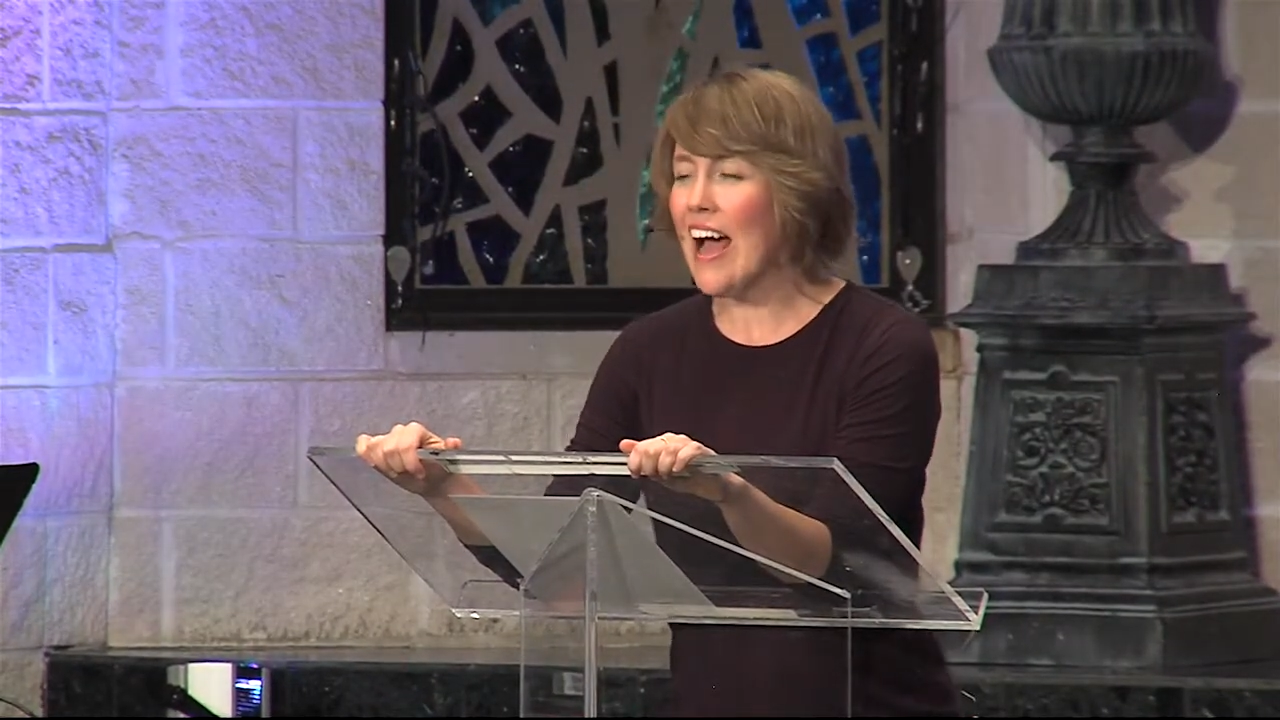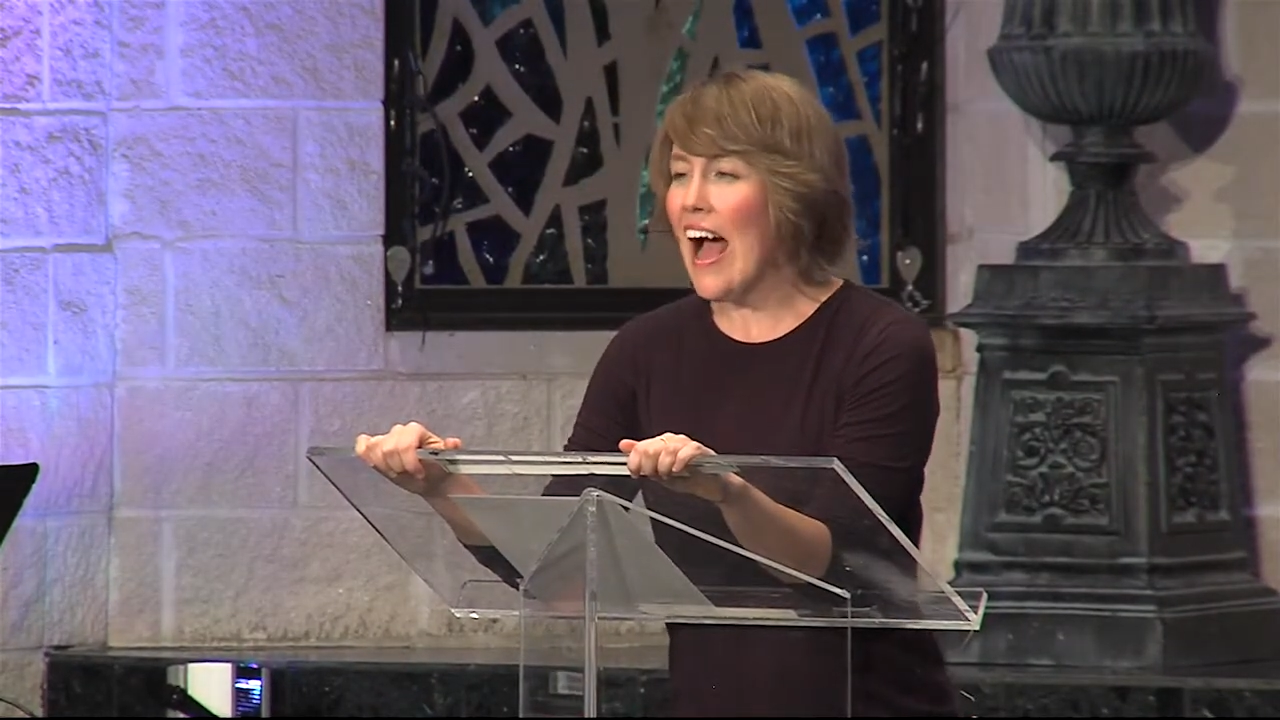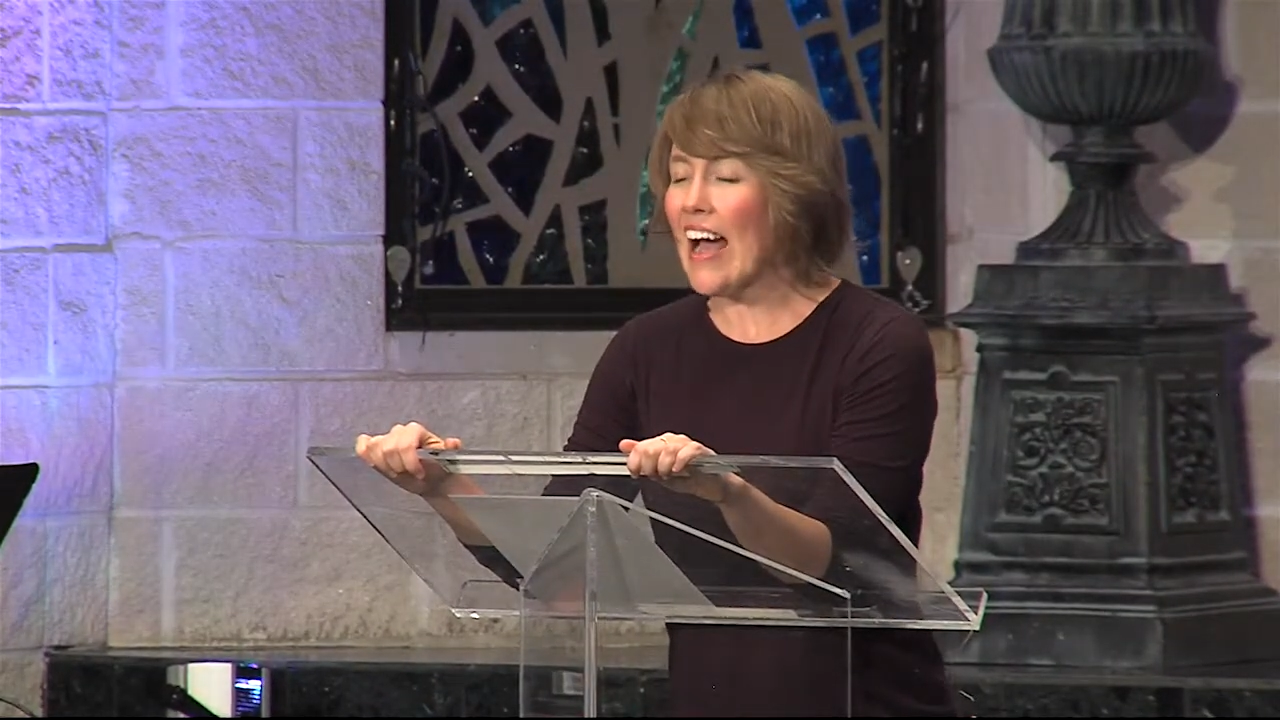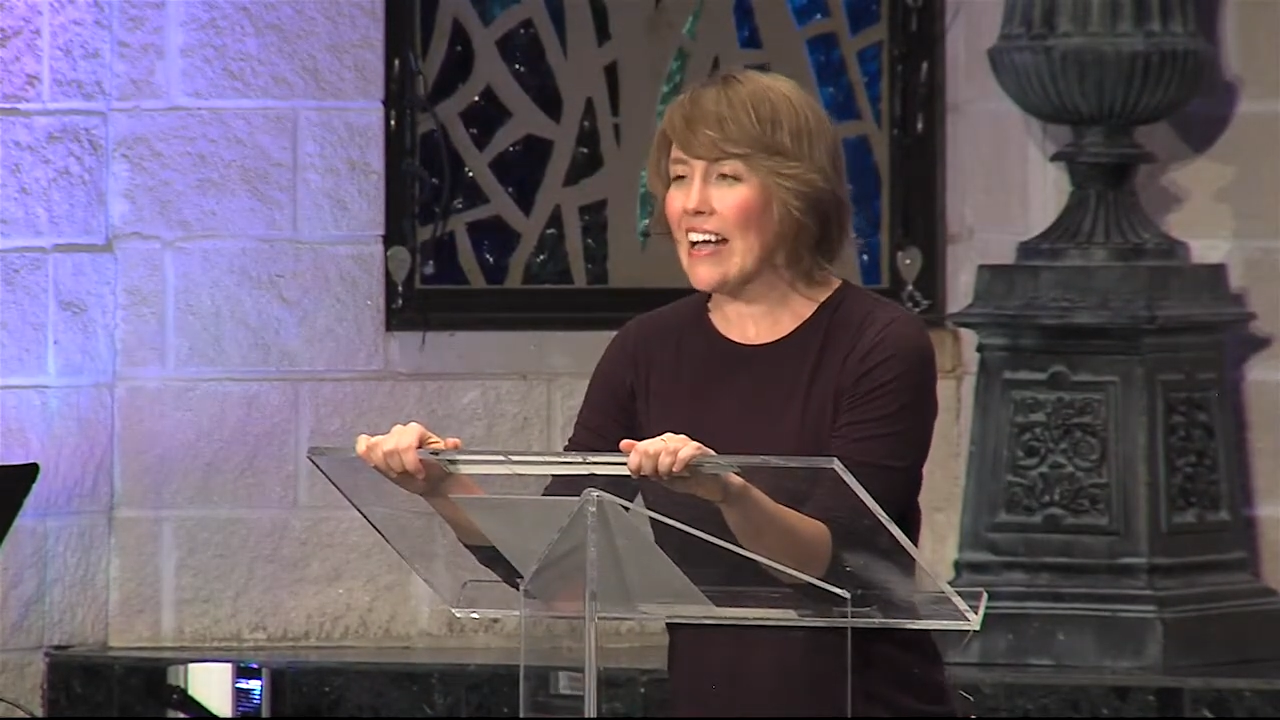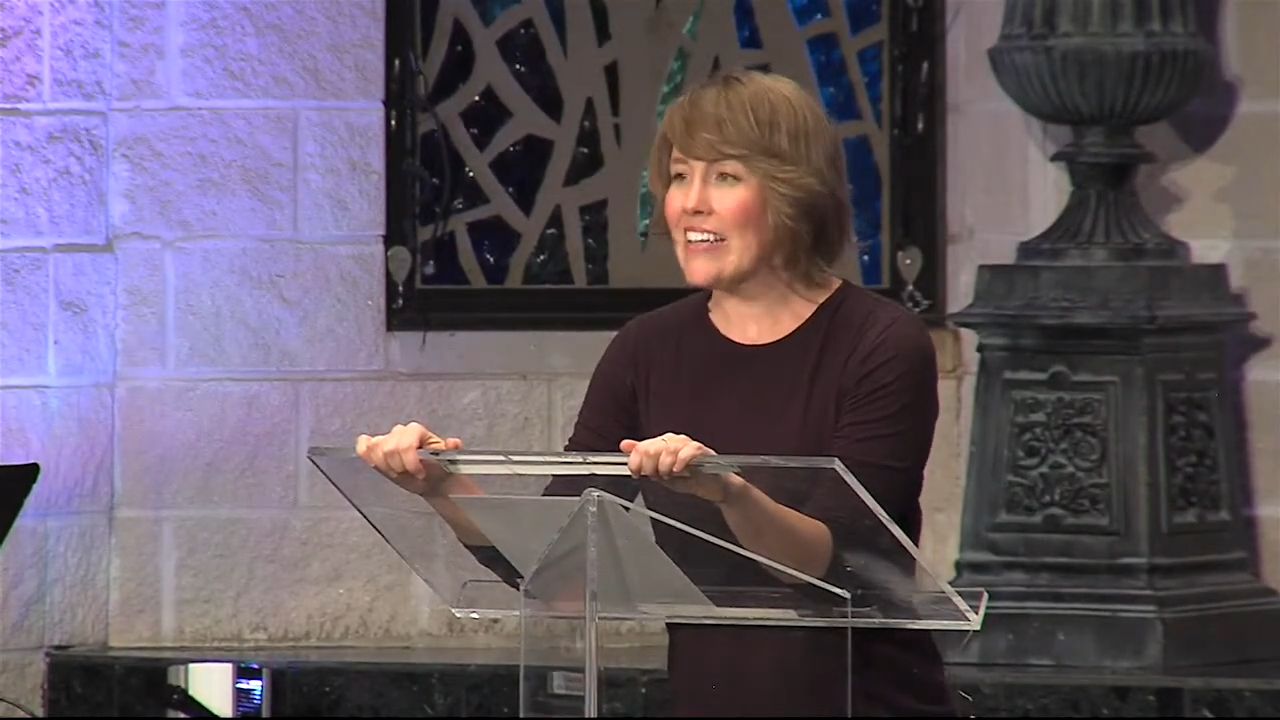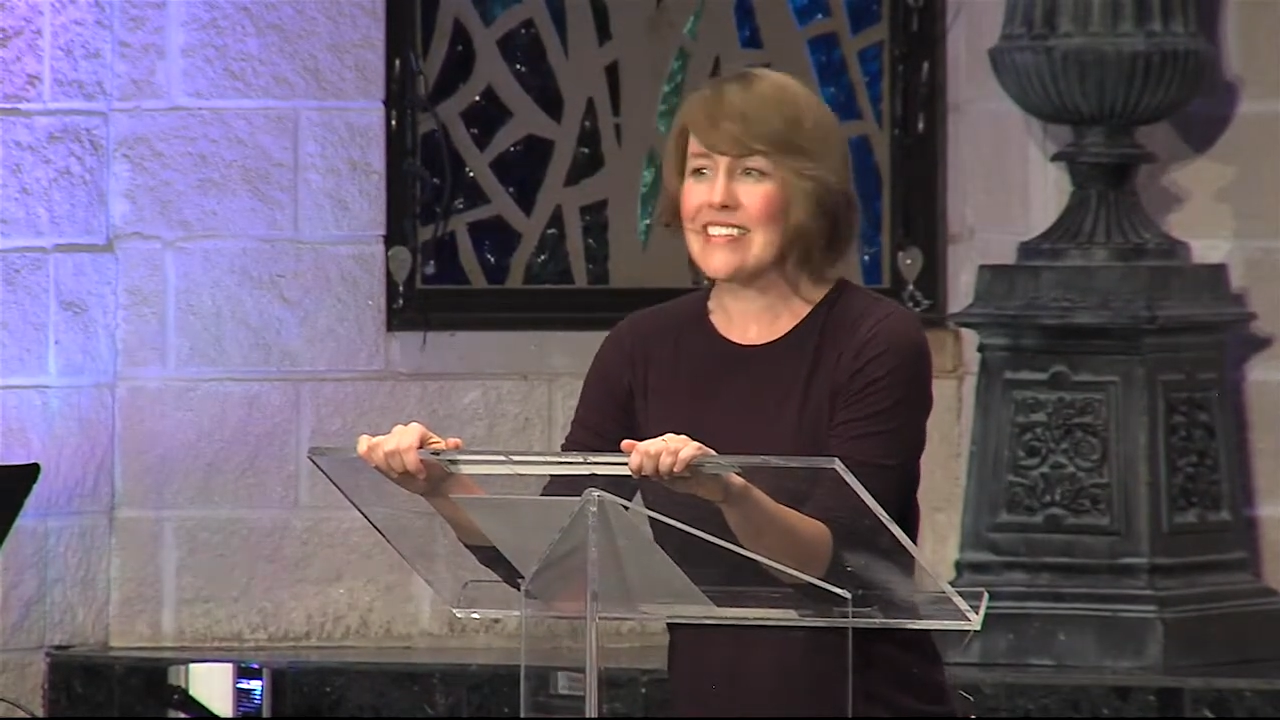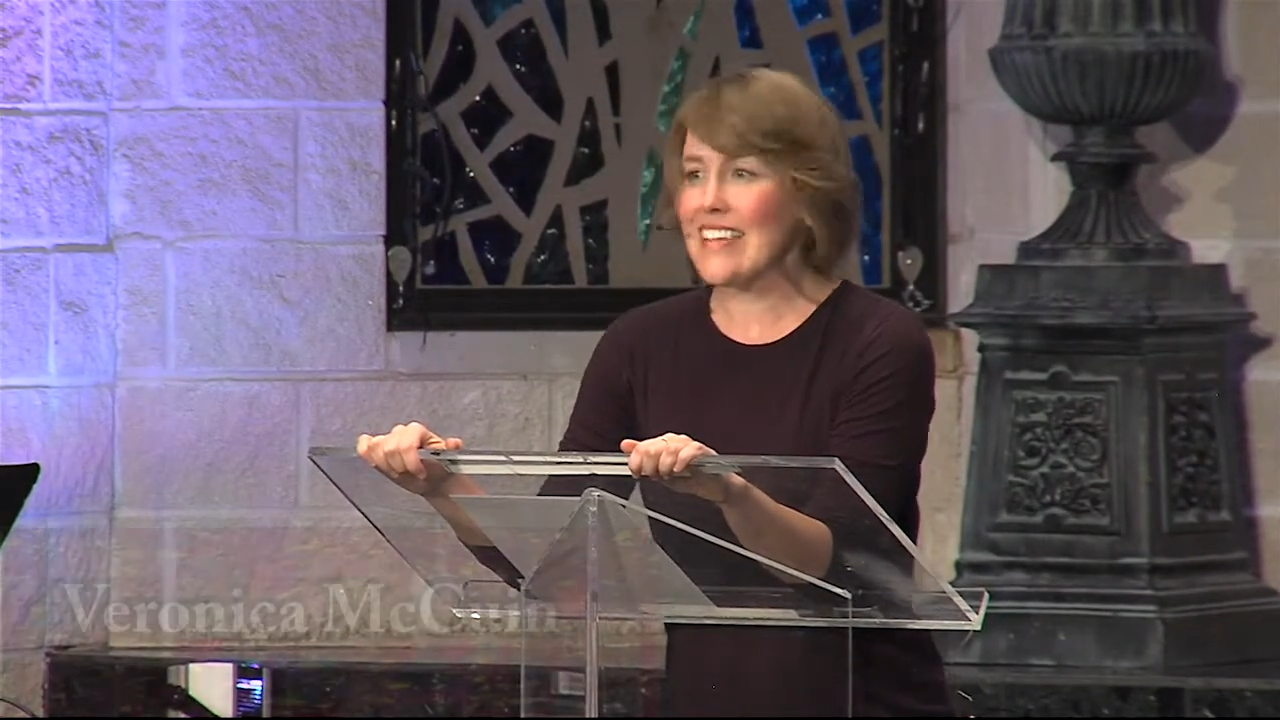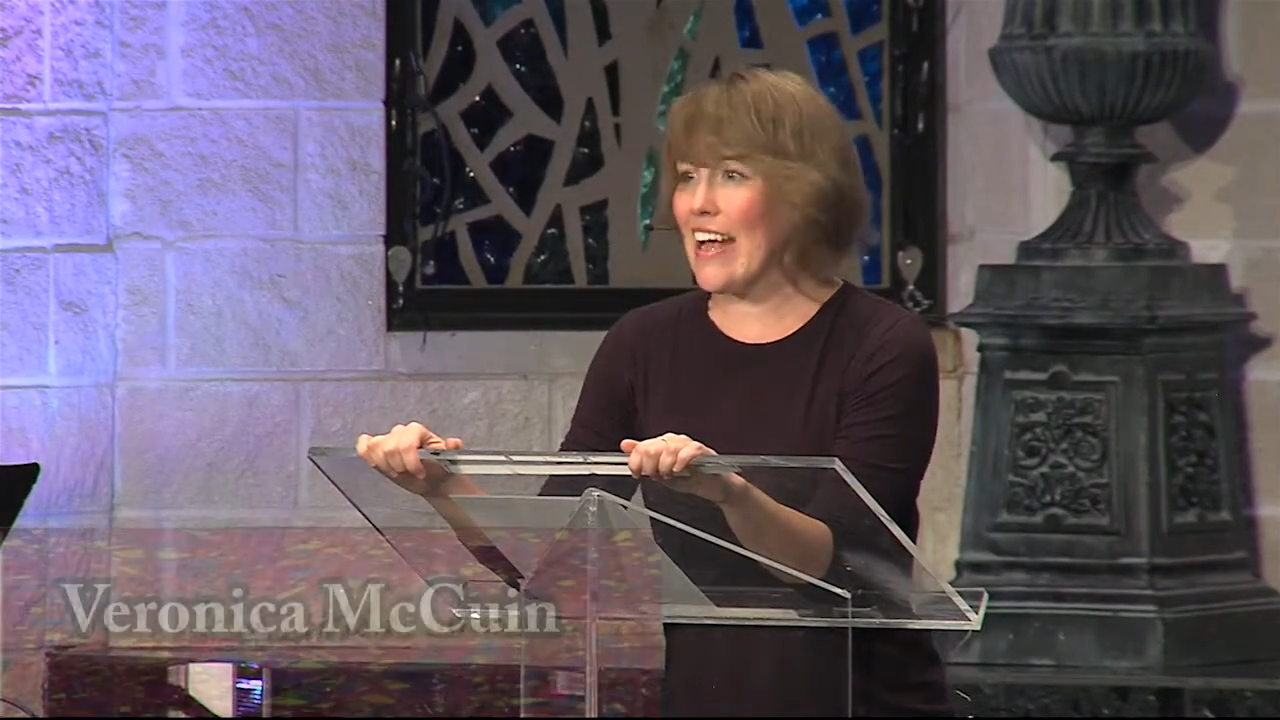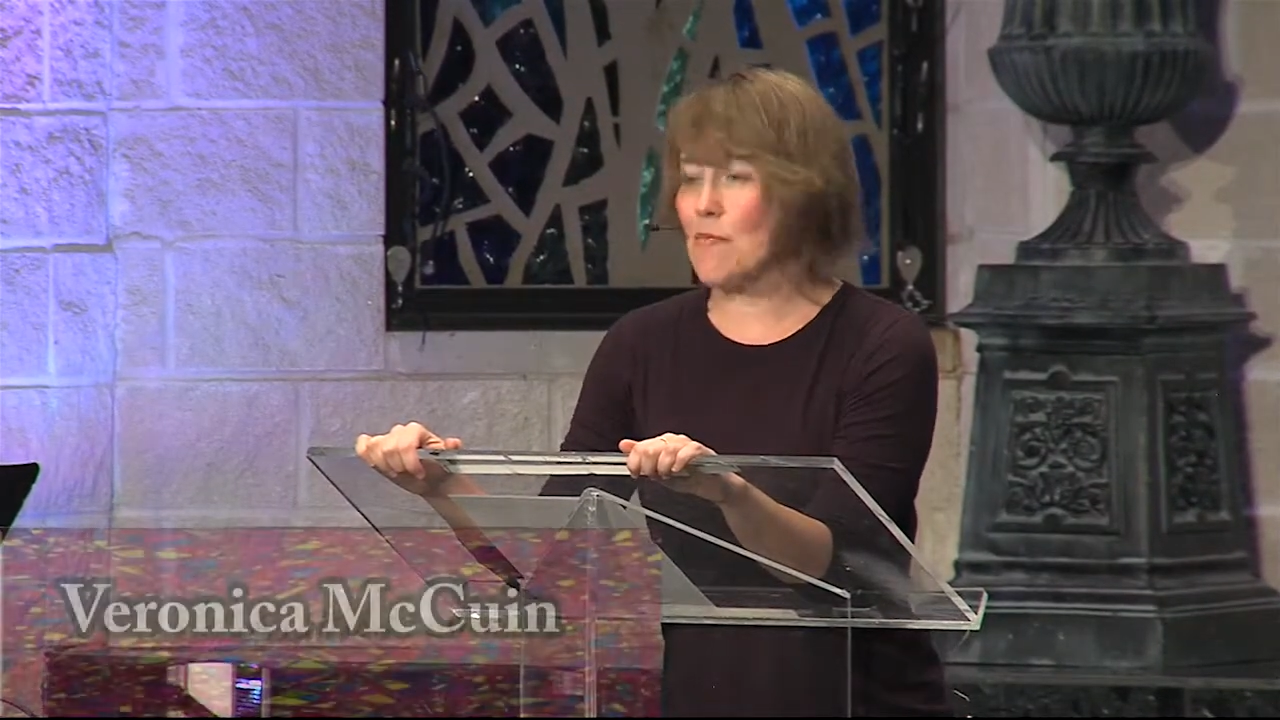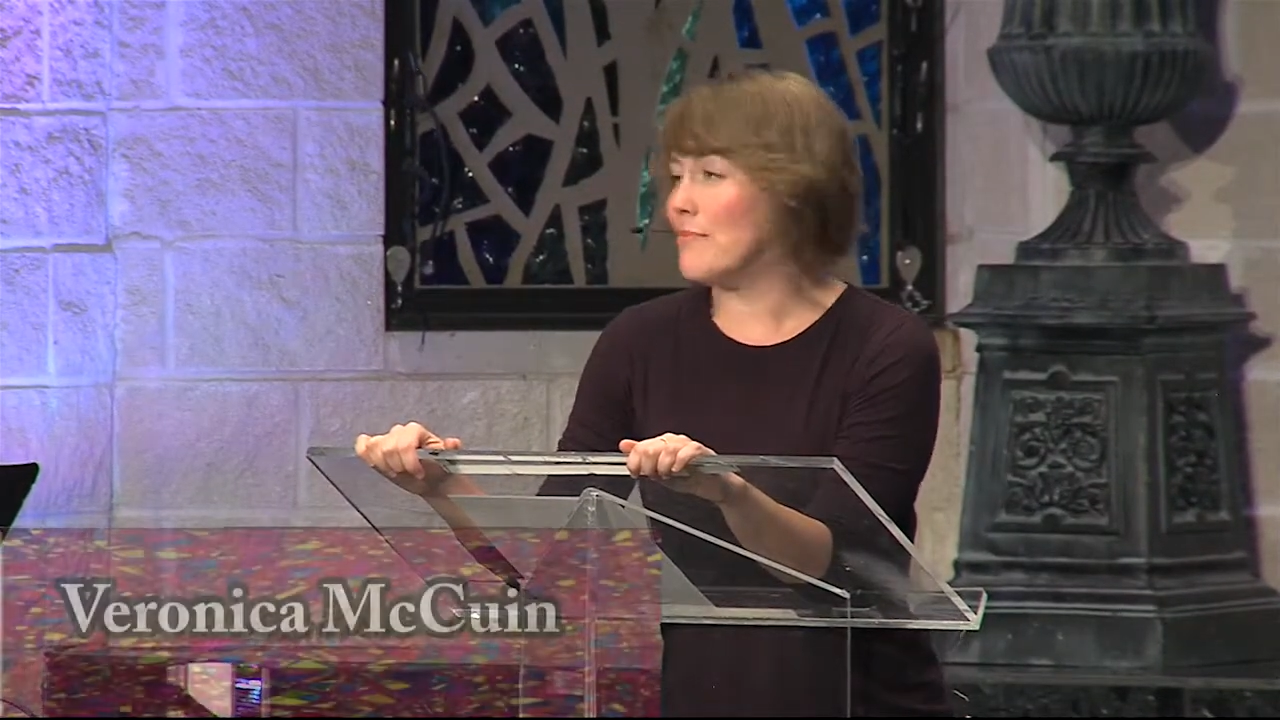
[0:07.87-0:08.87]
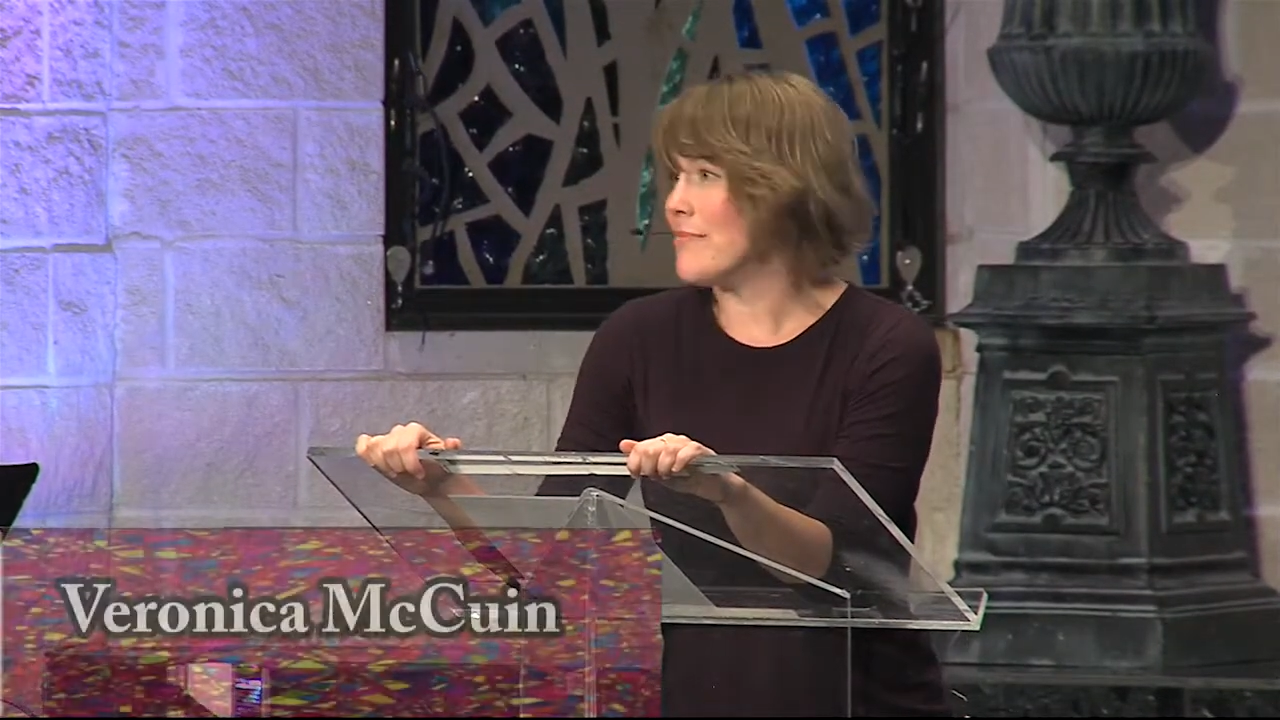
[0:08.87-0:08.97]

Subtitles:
I just am.